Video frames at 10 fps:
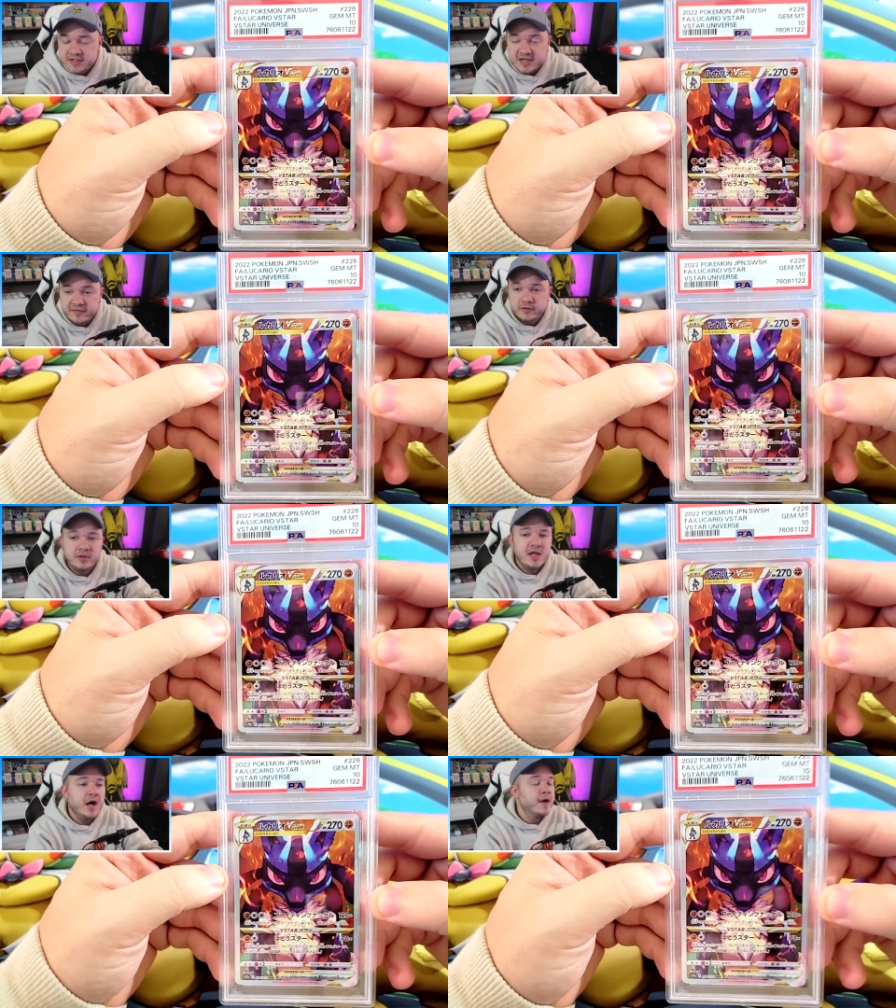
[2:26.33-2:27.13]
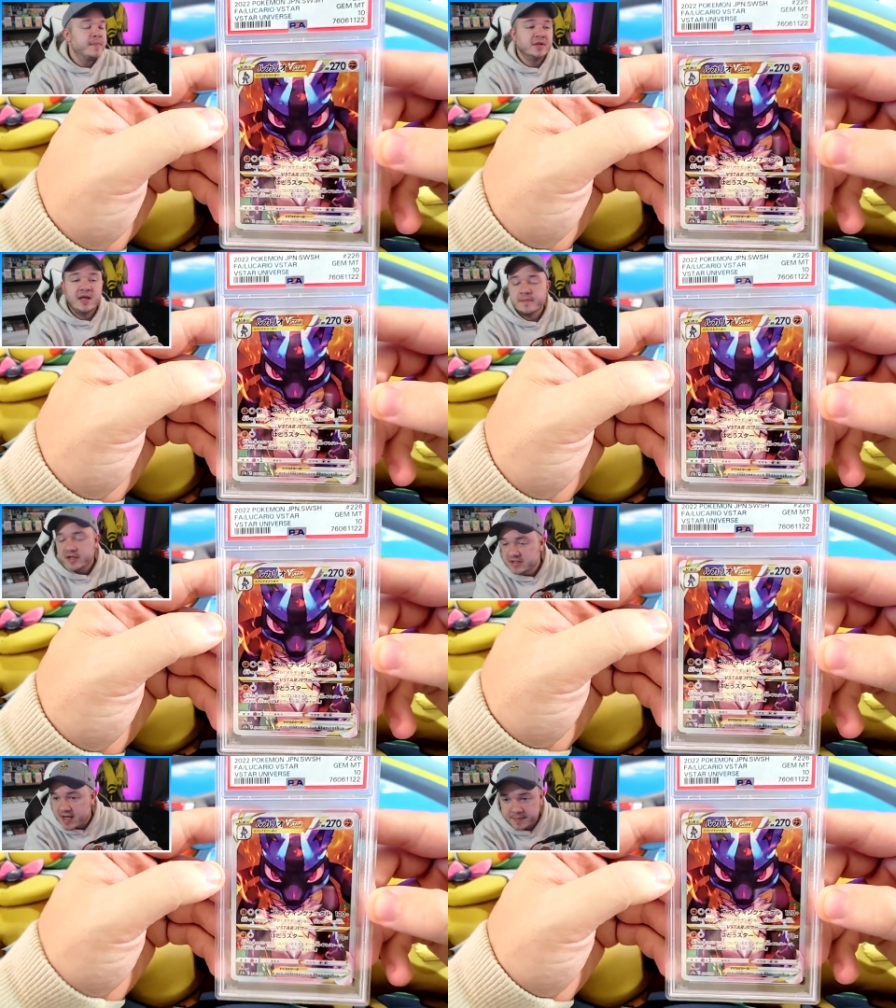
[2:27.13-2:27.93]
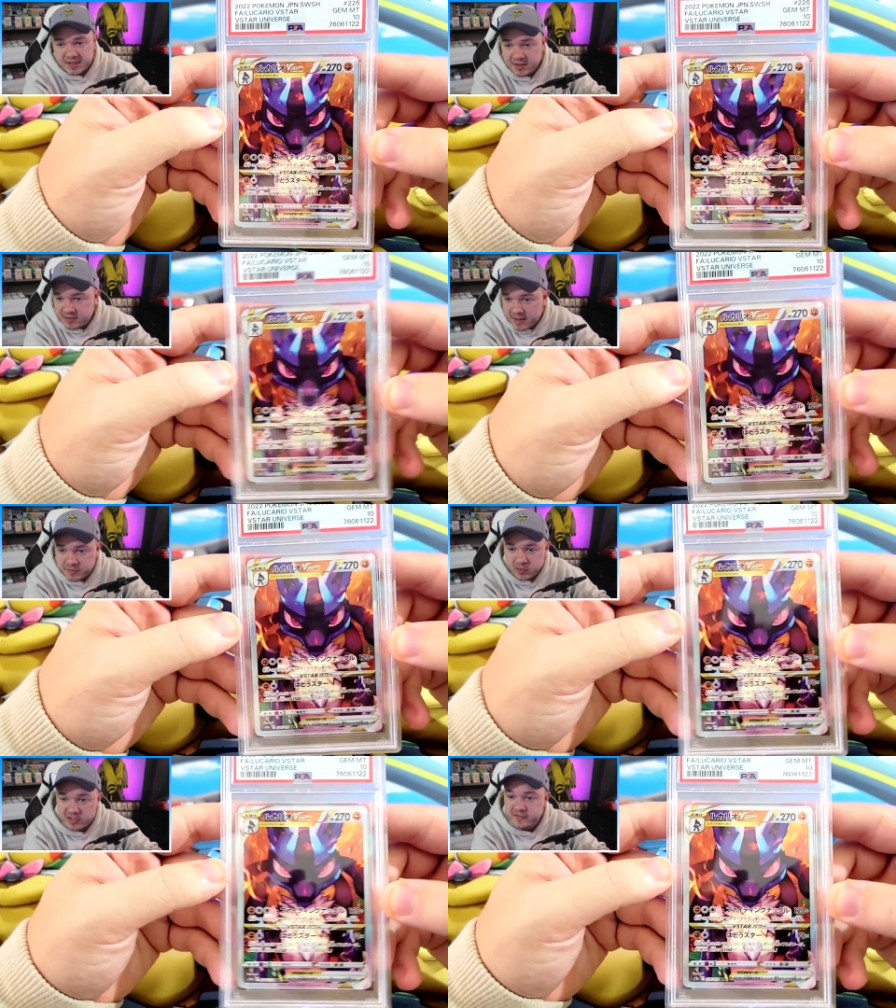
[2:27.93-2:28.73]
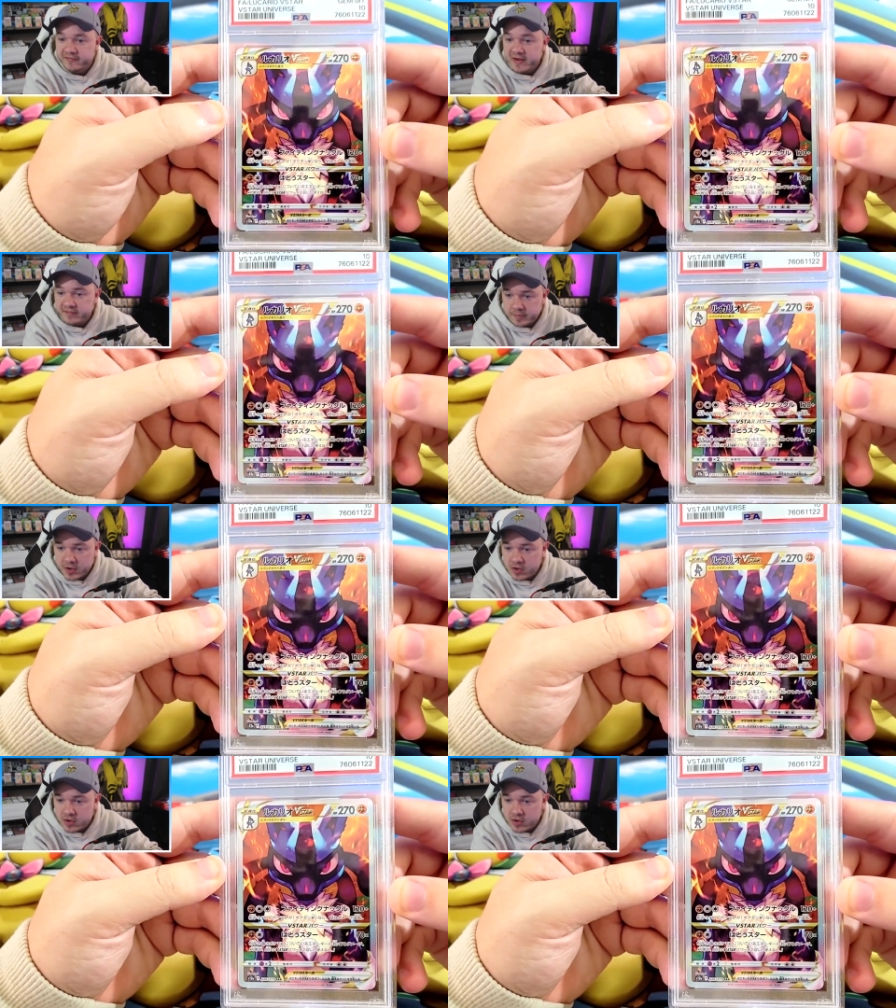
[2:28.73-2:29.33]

definitely up in like my top 10, top 20 favorite